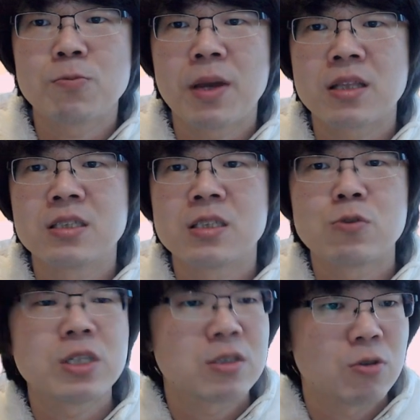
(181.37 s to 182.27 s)
back these
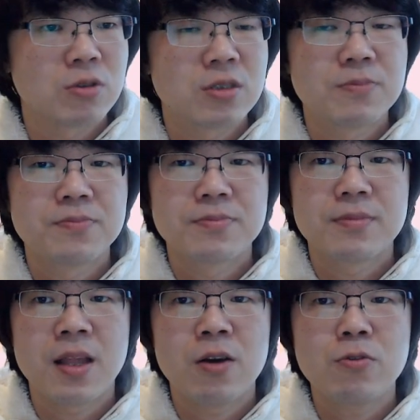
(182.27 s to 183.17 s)
three stones.
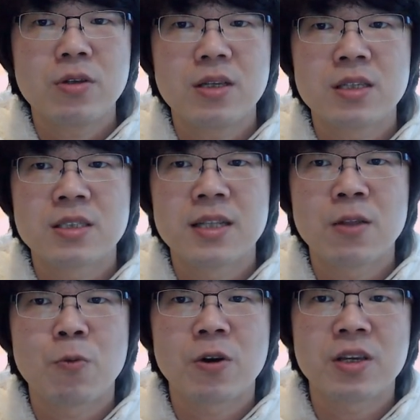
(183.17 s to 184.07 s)
Now it's
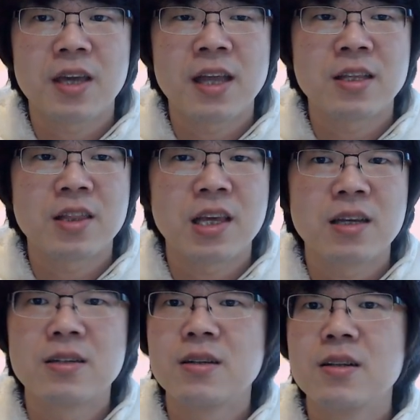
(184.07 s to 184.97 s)
not working anything.
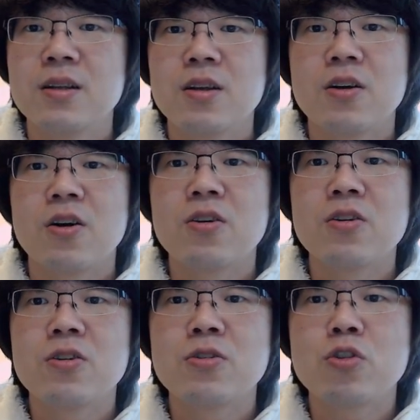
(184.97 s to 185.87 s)

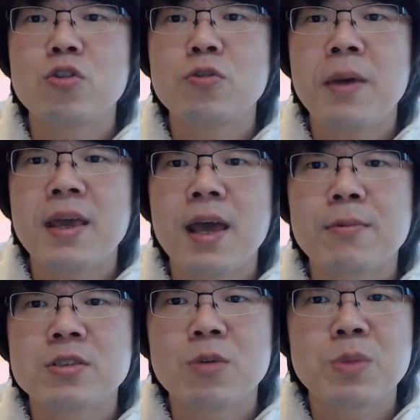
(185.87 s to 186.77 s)
Or uh, you may
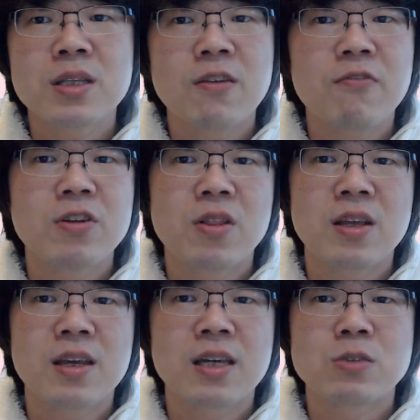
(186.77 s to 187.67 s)
have uh, something different
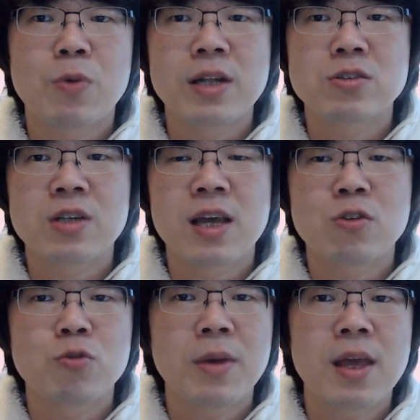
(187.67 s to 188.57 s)
thinking as well, just like
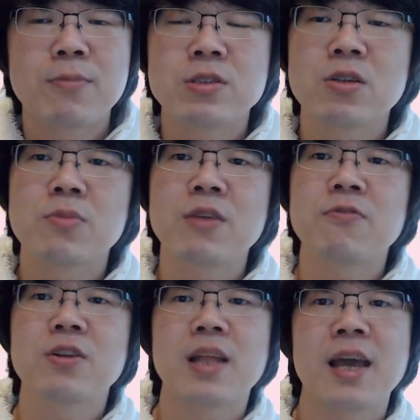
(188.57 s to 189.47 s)
you may have uh, some
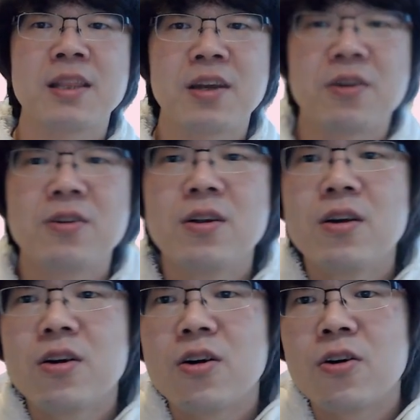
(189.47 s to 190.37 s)
different idea.
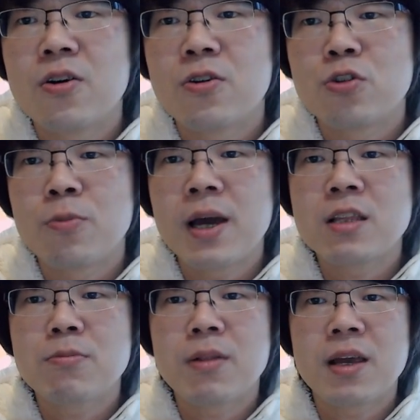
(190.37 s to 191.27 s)
Uh, you
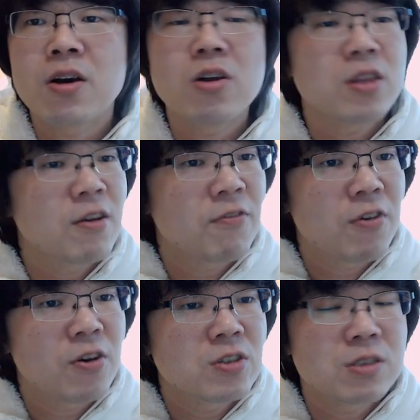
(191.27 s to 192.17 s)
might play cutting
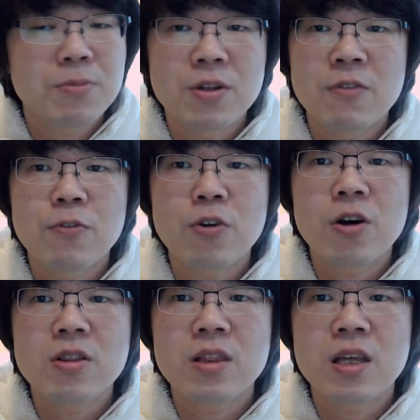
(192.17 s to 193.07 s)
first, but if you
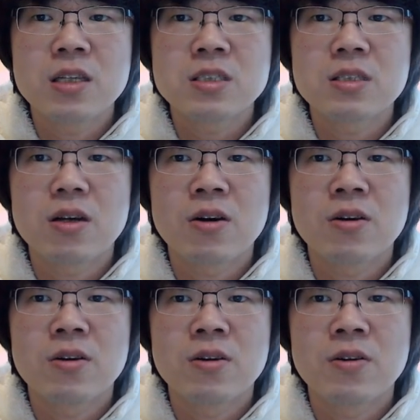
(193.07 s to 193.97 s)
cut this,
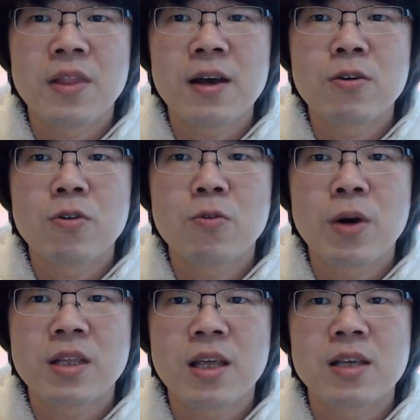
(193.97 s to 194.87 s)
uh, now
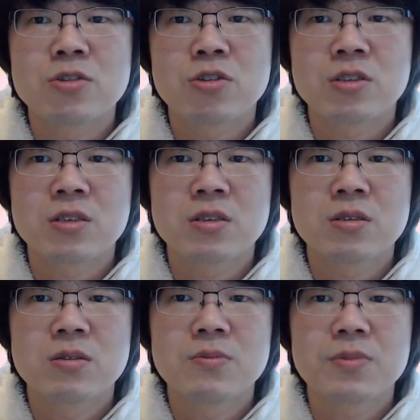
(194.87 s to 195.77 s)
white can
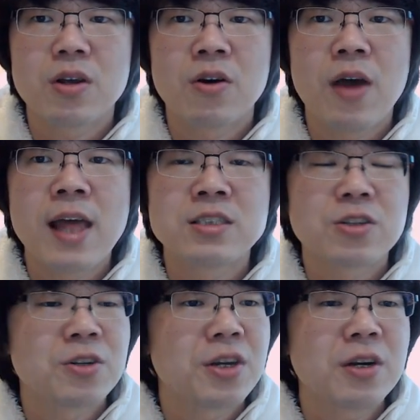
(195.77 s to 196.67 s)
just uh,
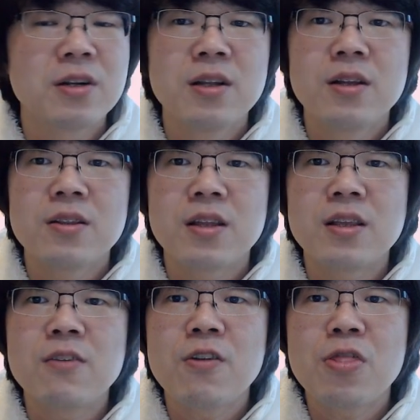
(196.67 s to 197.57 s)
answer here, then
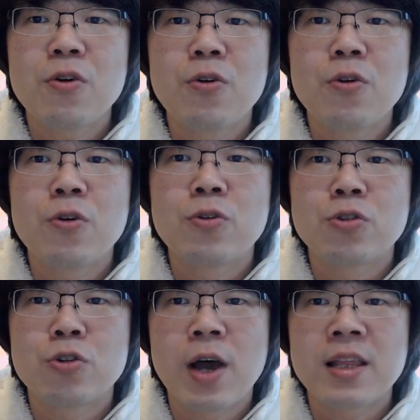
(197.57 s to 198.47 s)
even though
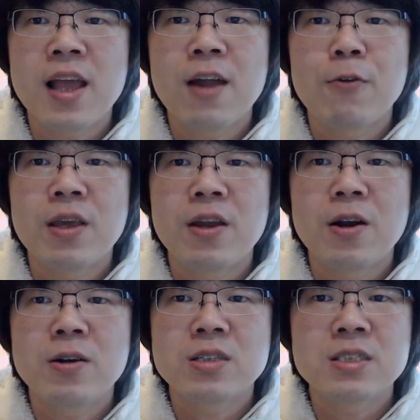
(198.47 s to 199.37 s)
you atari
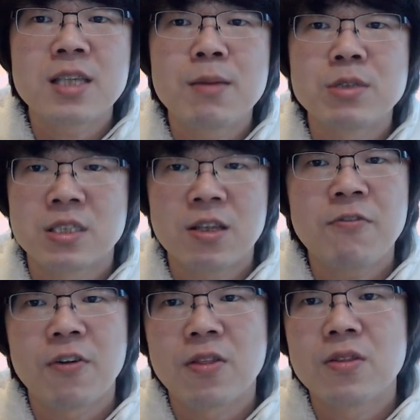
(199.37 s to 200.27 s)
here, this time is
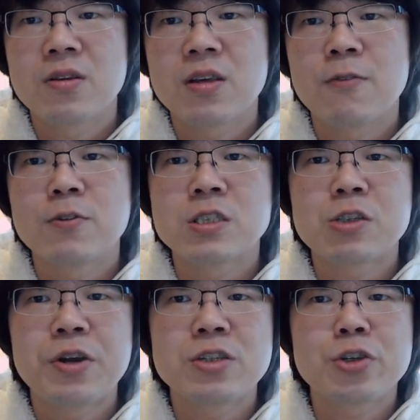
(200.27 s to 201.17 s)
different. If you
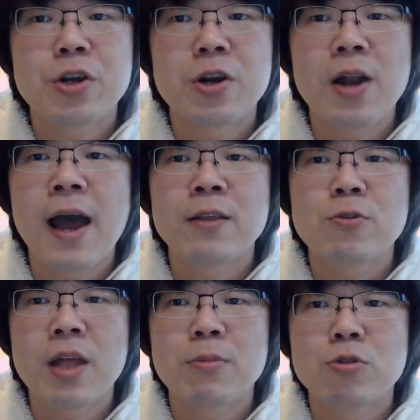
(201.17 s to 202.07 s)
stretch here, I
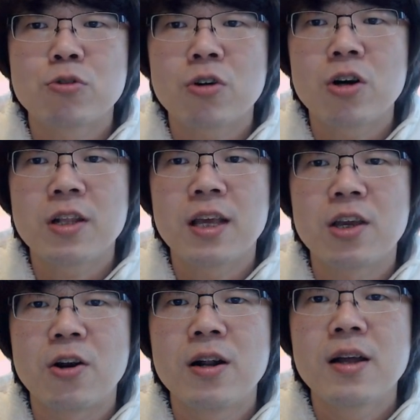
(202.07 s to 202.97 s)
don't have to connect
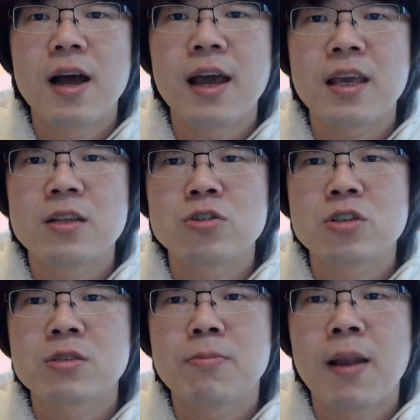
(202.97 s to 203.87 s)
here. I can
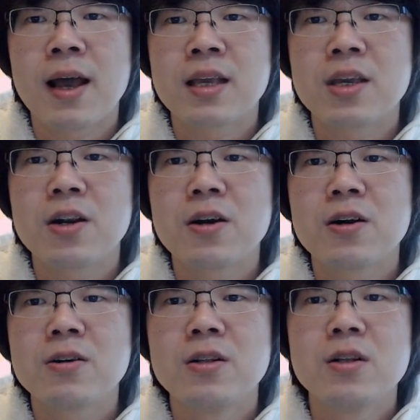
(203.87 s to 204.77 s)
just block
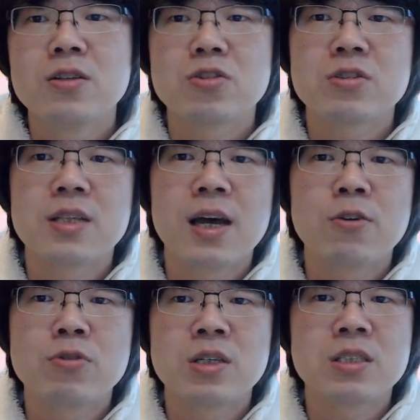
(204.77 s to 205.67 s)
here. Just
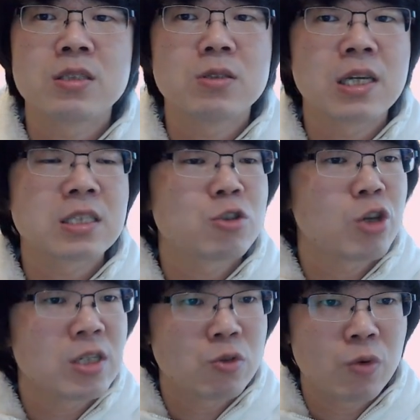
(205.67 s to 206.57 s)
now, this
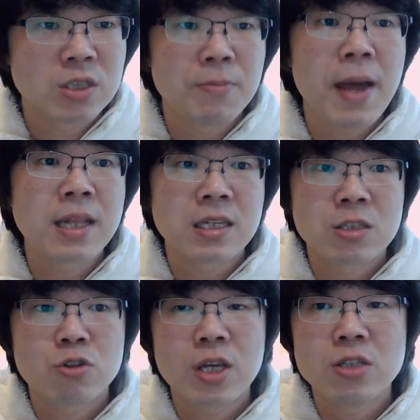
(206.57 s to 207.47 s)
exchange was a bad
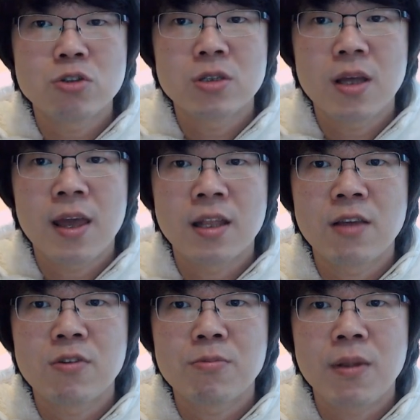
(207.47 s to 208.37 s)
exchange, and
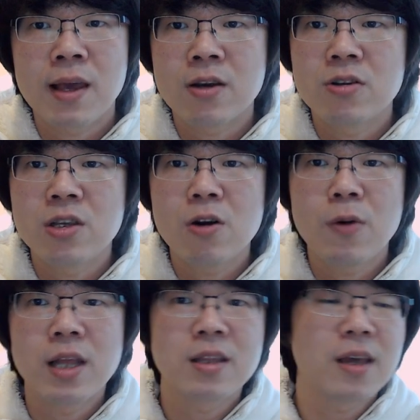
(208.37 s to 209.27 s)
even black cut here,
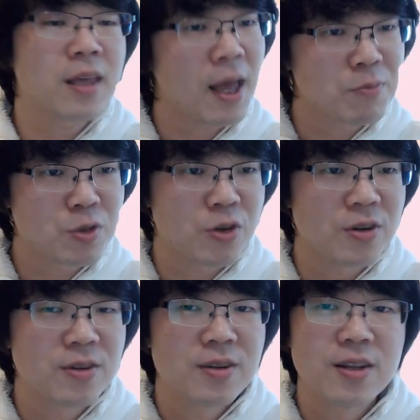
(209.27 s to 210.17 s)
it can
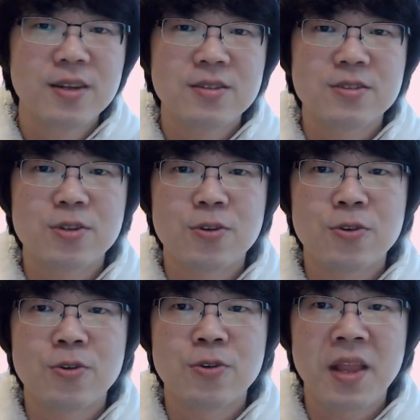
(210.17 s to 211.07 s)
capture.
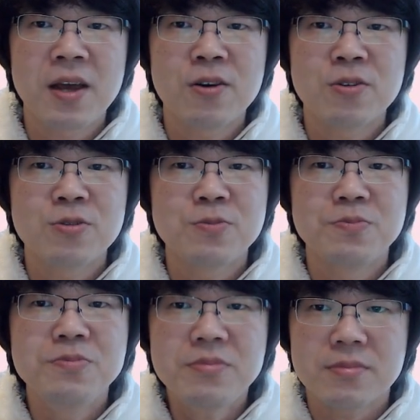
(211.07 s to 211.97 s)
So now,
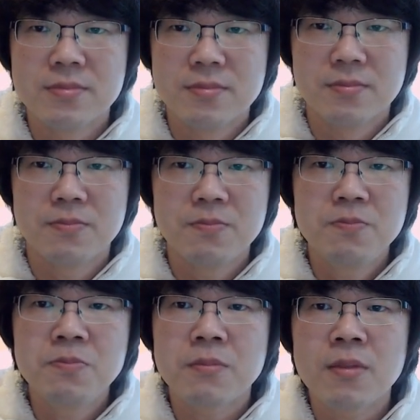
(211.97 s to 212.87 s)

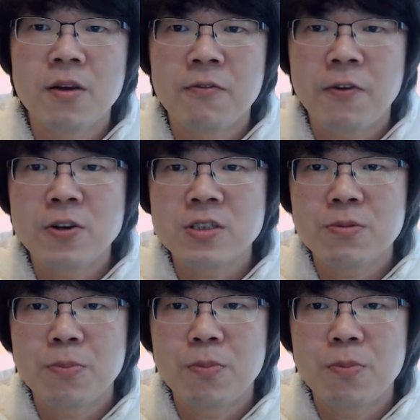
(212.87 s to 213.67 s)
first,